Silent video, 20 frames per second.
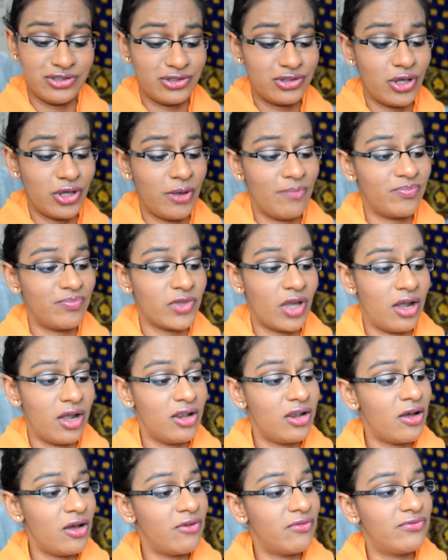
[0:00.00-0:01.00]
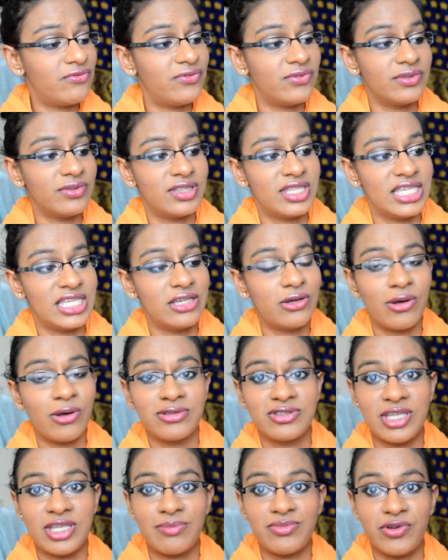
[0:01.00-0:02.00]
So I love the
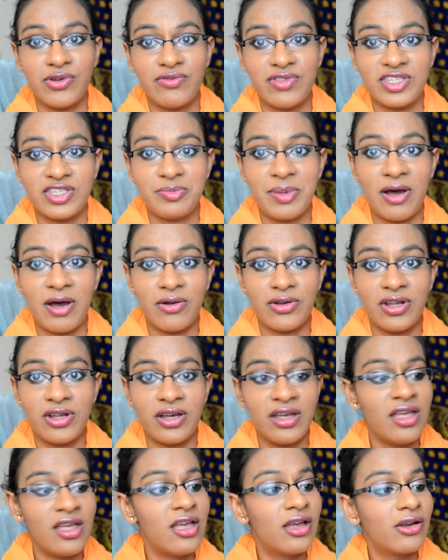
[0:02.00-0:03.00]
concept of this powder.